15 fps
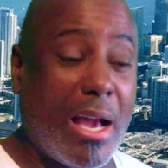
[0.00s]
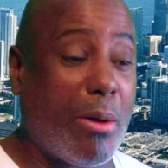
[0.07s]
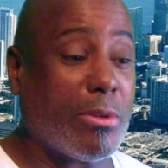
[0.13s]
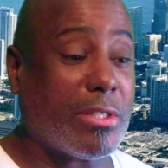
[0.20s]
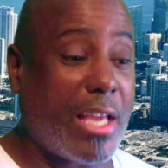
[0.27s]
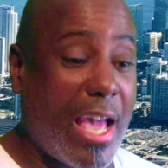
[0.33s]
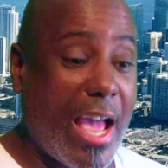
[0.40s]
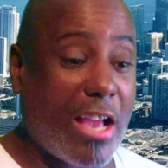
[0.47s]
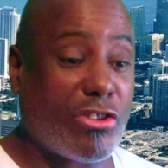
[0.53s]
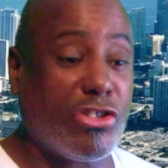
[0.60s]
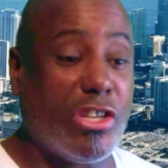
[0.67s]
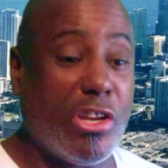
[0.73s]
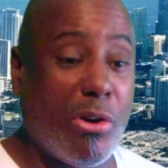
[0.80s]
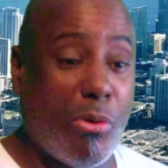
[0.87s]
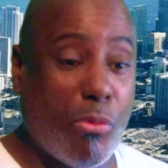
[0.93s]
I was
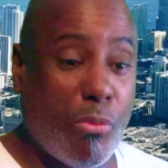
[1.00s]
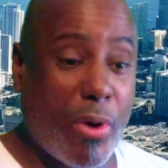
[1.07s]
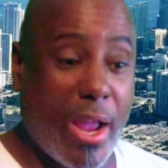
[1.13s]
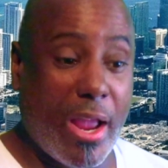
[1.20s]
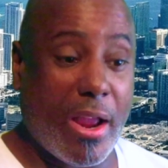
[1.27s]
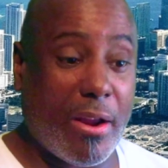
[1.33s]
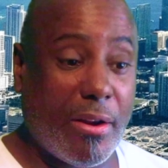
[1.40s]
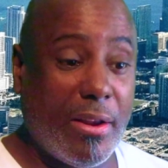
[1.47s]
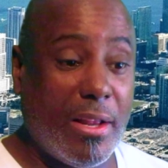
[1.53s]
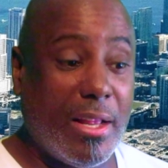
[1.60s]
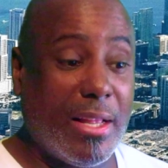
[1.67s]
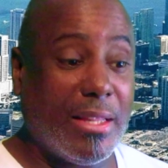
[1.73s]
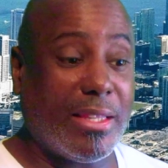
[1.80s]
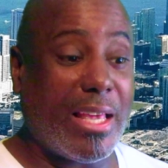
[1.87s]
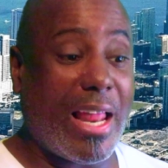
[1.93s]
actually aware
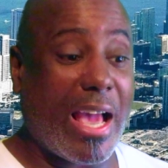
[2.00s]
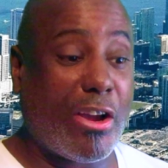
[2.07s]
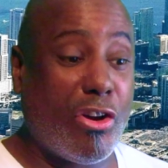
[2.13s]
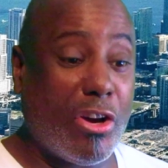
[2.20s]
that I